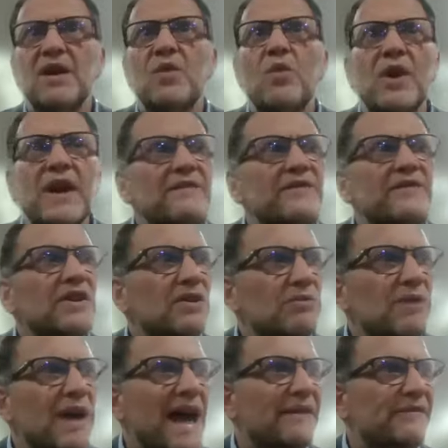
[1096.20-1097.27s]
whatever you
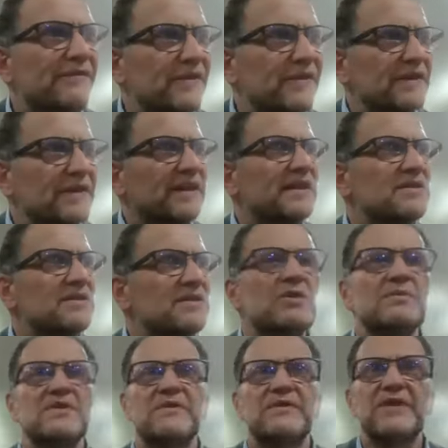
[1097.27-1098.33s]
have in
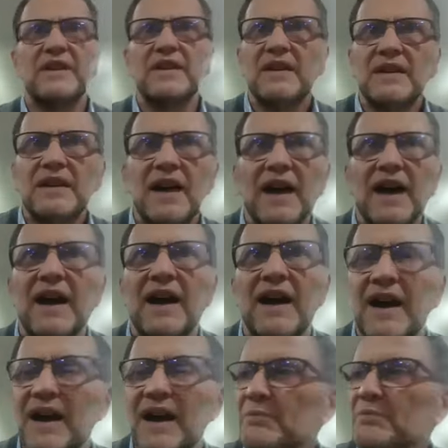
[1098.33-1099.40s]
terms of uh,
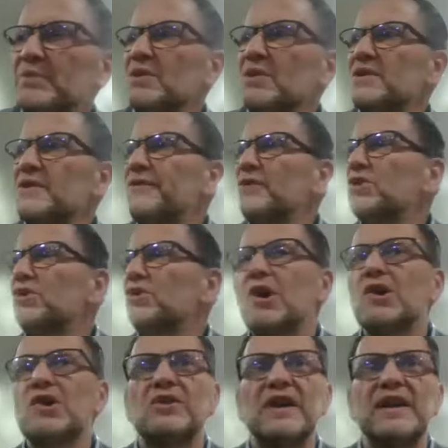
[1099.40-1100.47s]
uh, beautiful
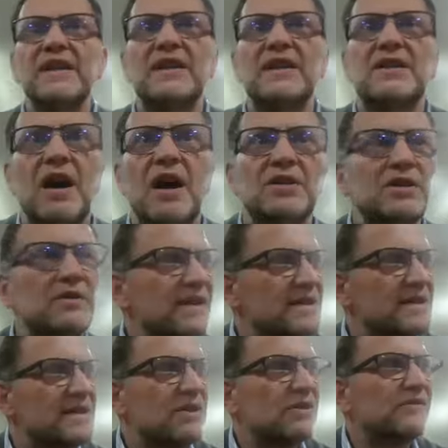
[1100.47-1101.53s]
crockery, cutlery,
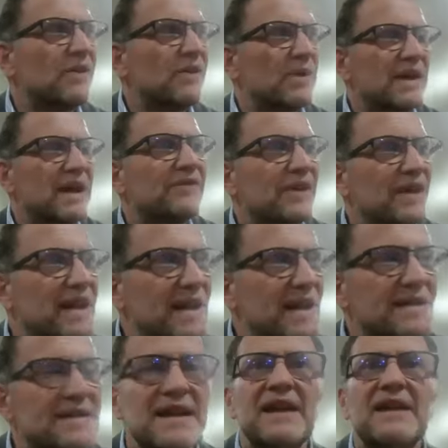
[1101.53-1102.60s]
silver, whatever it
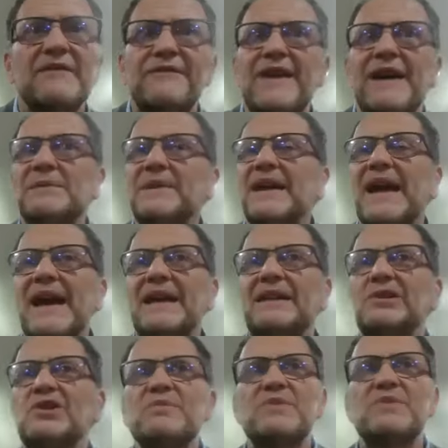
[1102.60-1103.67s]
is, family
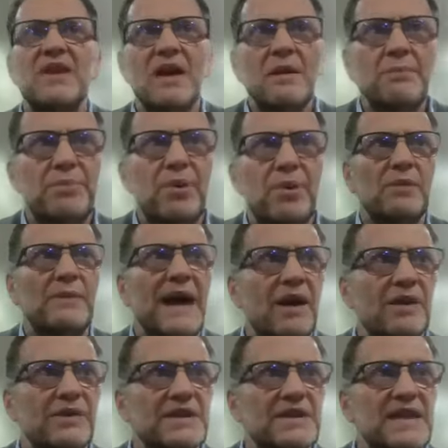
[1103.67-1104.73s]
heirlooms, put them
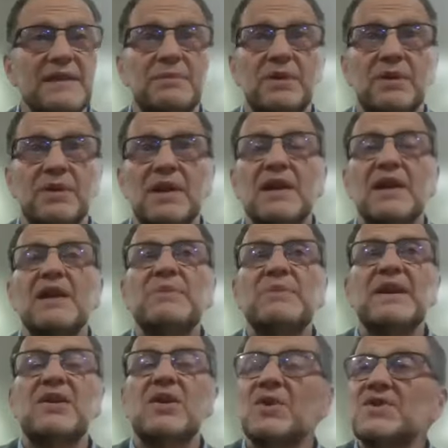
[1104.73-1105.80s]
out on the table.
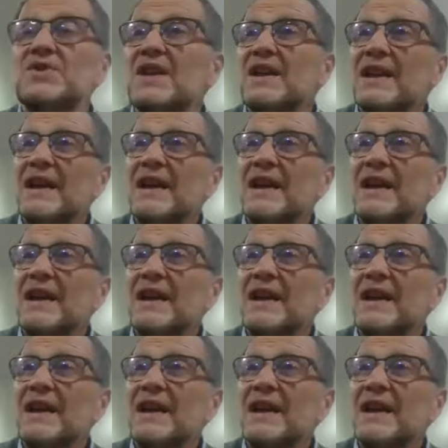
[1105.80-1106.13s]
Because